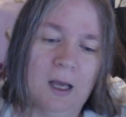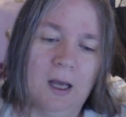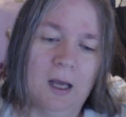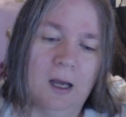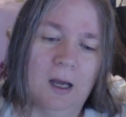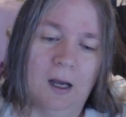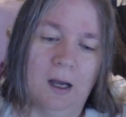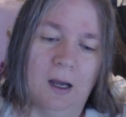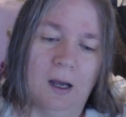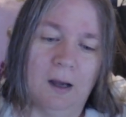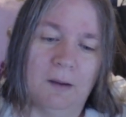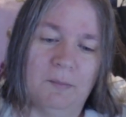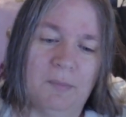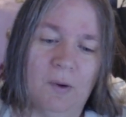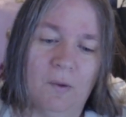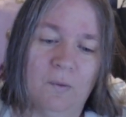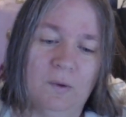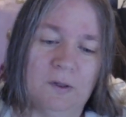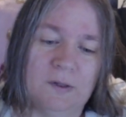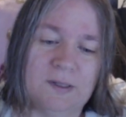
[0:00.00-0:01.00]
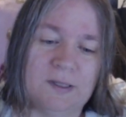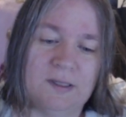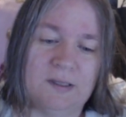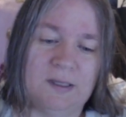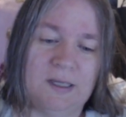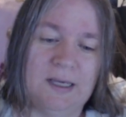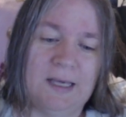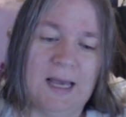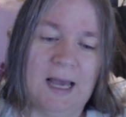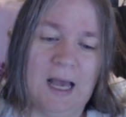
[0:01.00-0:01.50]
But we'll
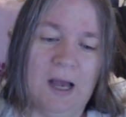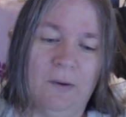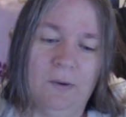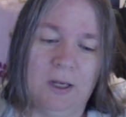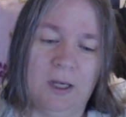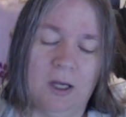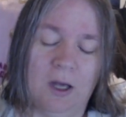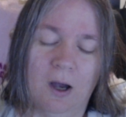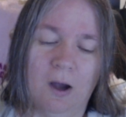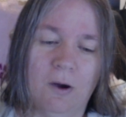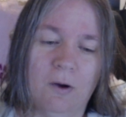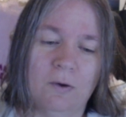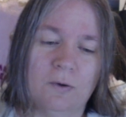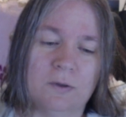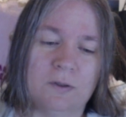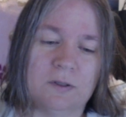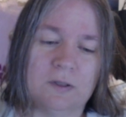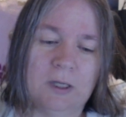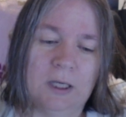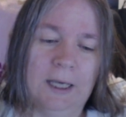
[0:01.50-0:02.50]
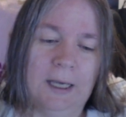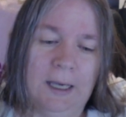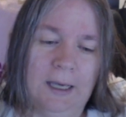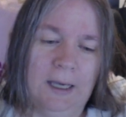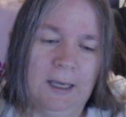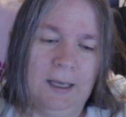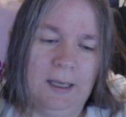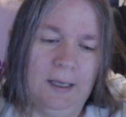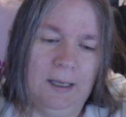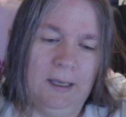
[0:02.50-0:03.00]
see how it goes.
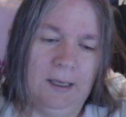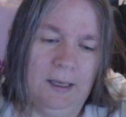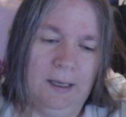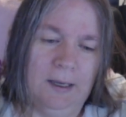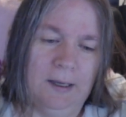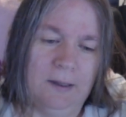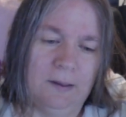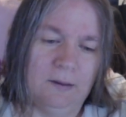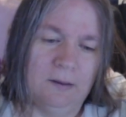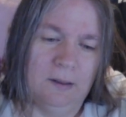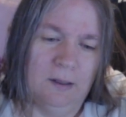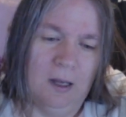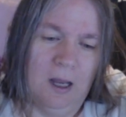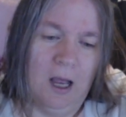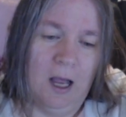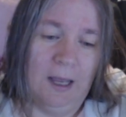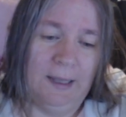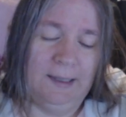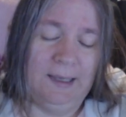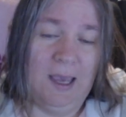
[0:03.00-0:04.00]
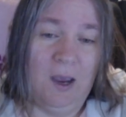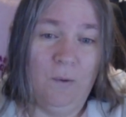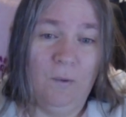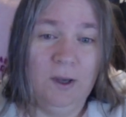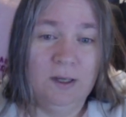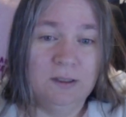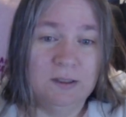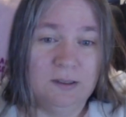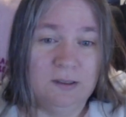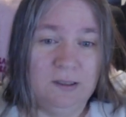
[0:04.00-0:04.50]
And I can't
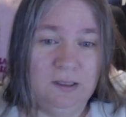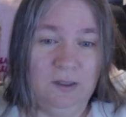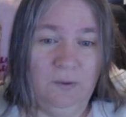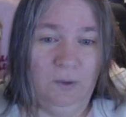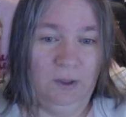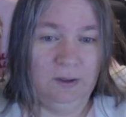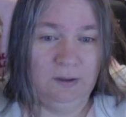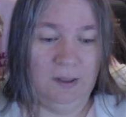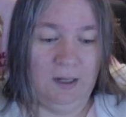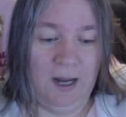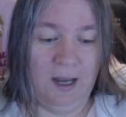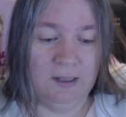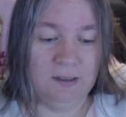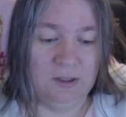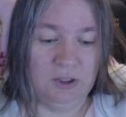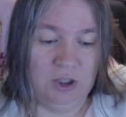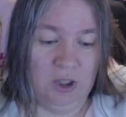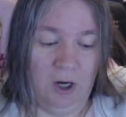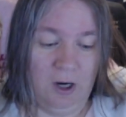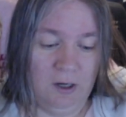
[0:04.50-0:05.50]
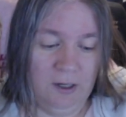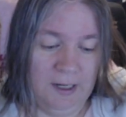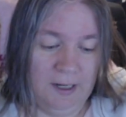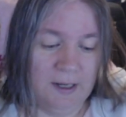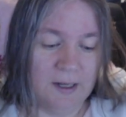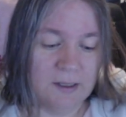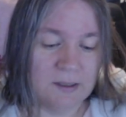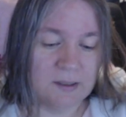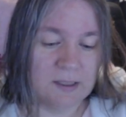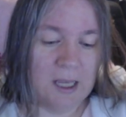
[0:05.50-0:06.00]
wait to see what the next yarn
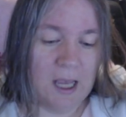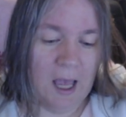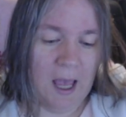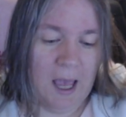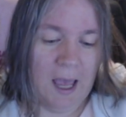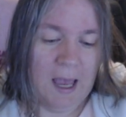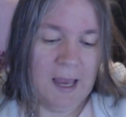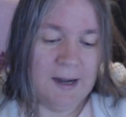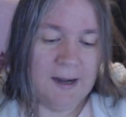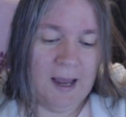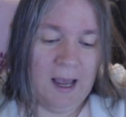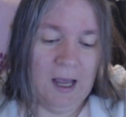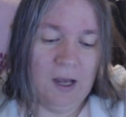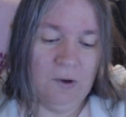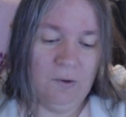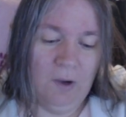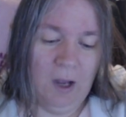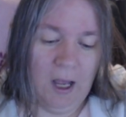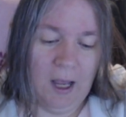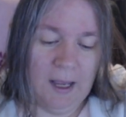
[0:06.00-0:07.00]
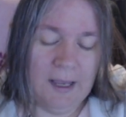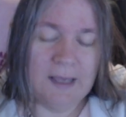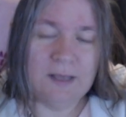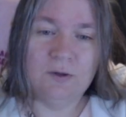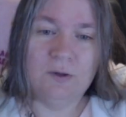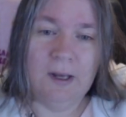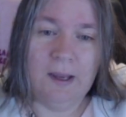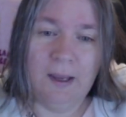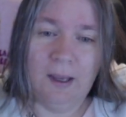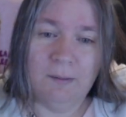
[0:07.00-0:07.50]
is. Now, I
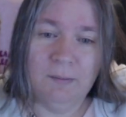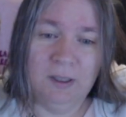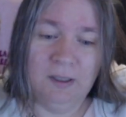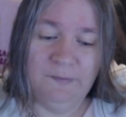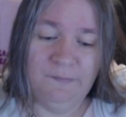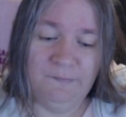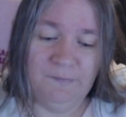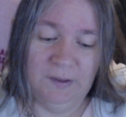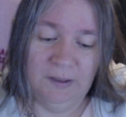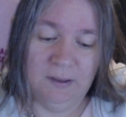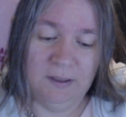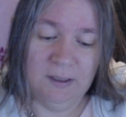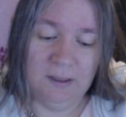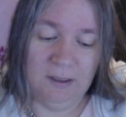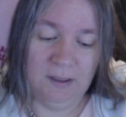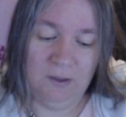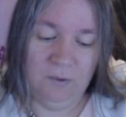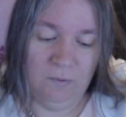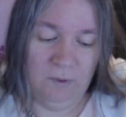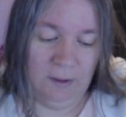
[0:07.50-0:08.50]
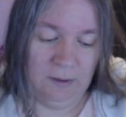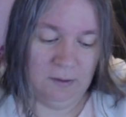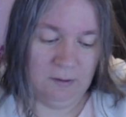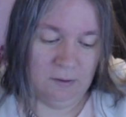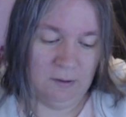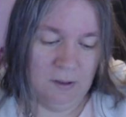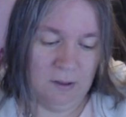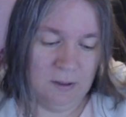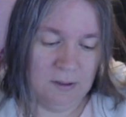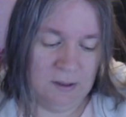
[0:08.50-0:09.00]
am an affiliate with
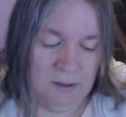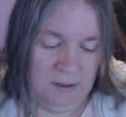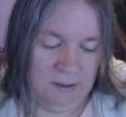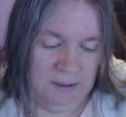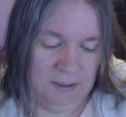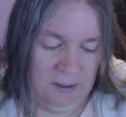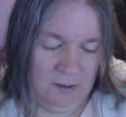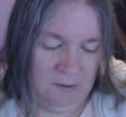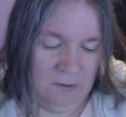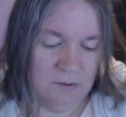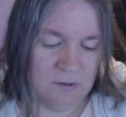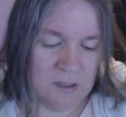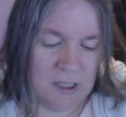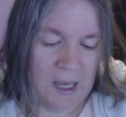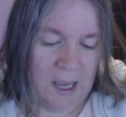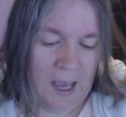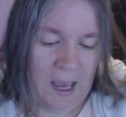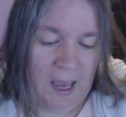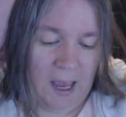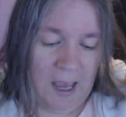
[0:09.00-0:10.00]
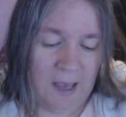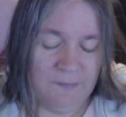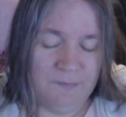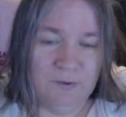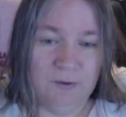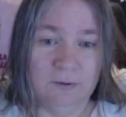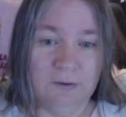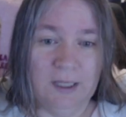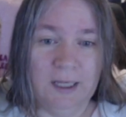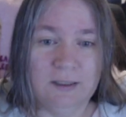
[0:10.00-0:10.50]
Hooks and Needles. If
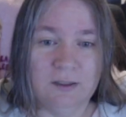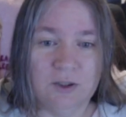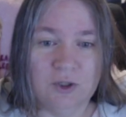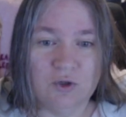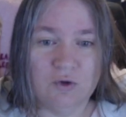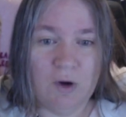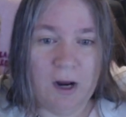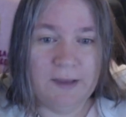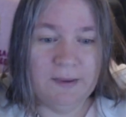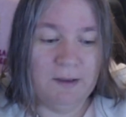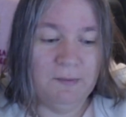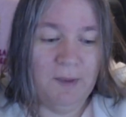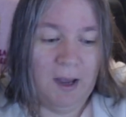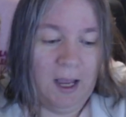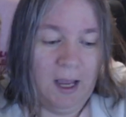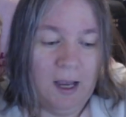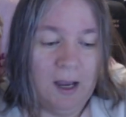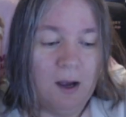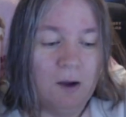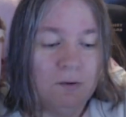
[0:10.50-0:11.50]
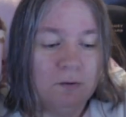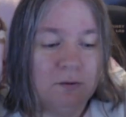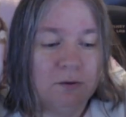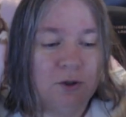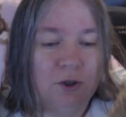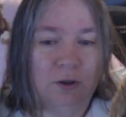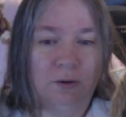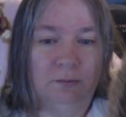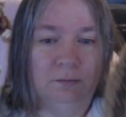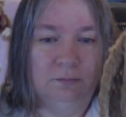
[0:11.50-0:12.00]
you'd like to try them out,
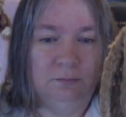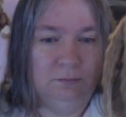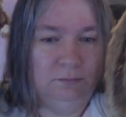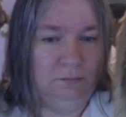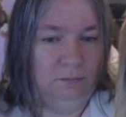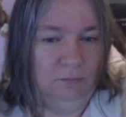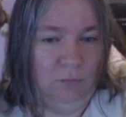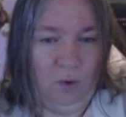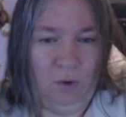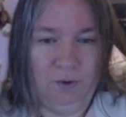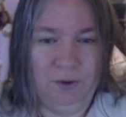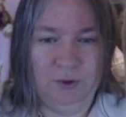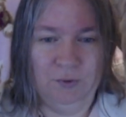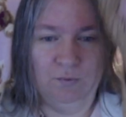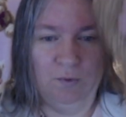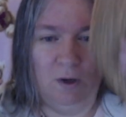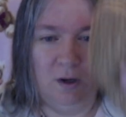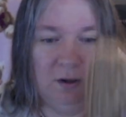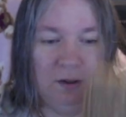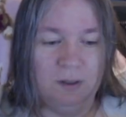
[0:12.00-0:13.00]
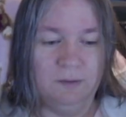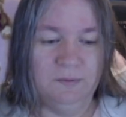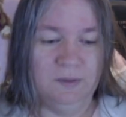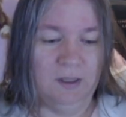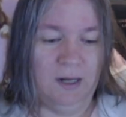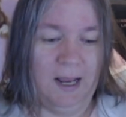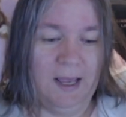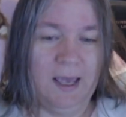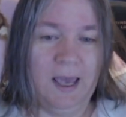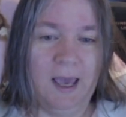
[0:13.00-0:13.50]
you're more than welcome.
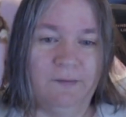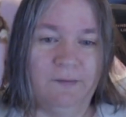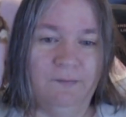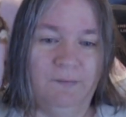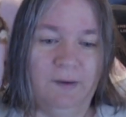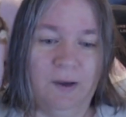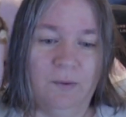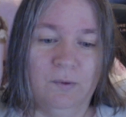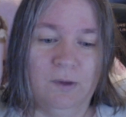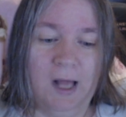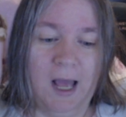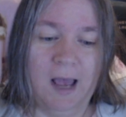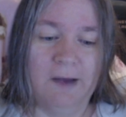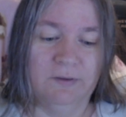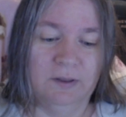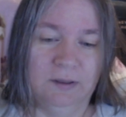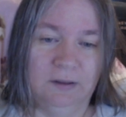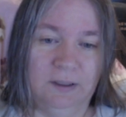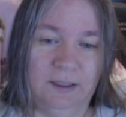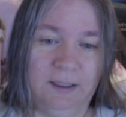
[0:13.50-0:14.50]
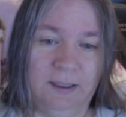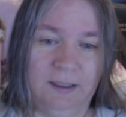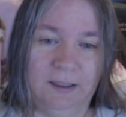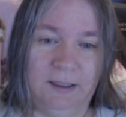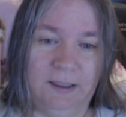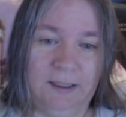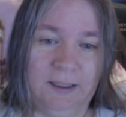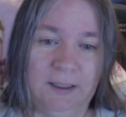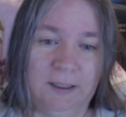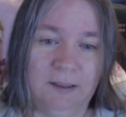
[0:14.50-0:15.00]
I will have a link
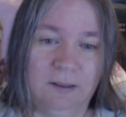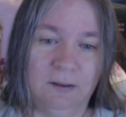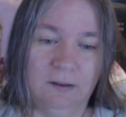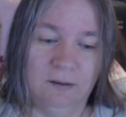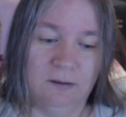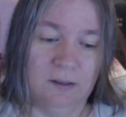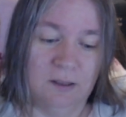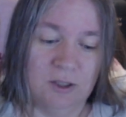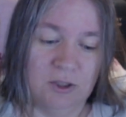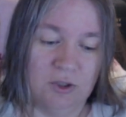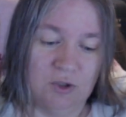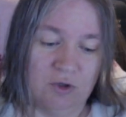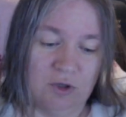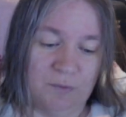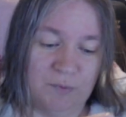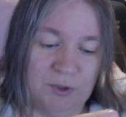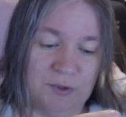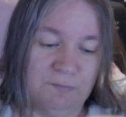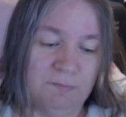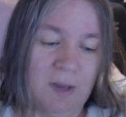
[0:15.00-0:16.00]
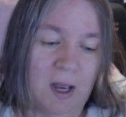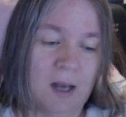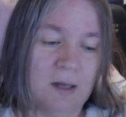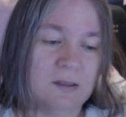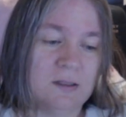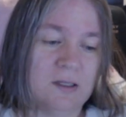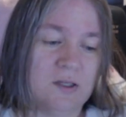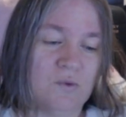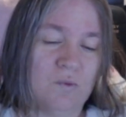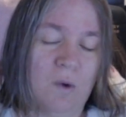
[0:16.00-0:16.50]
in the description
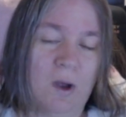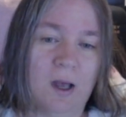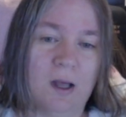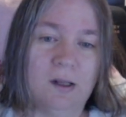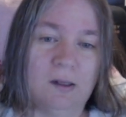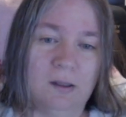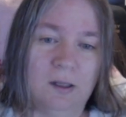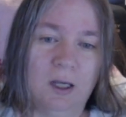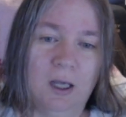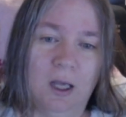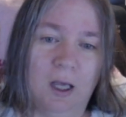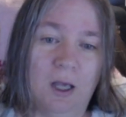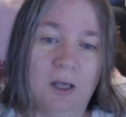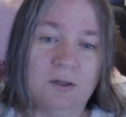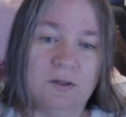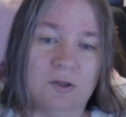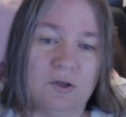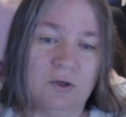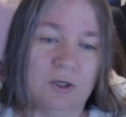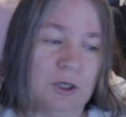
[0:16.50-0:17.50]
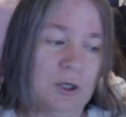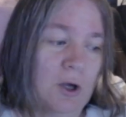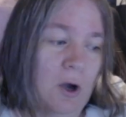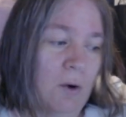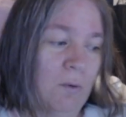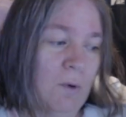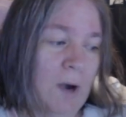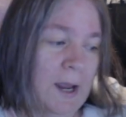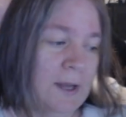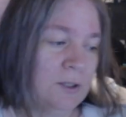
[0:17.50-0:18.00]
box as well, so you can go
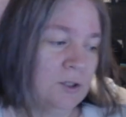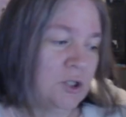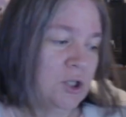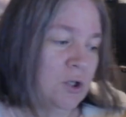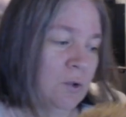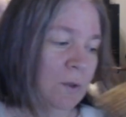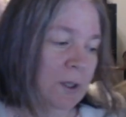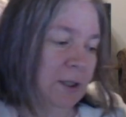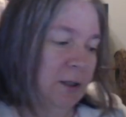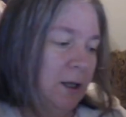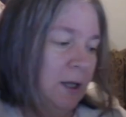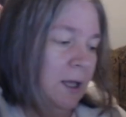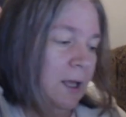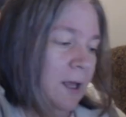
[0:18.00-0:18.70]
right to it.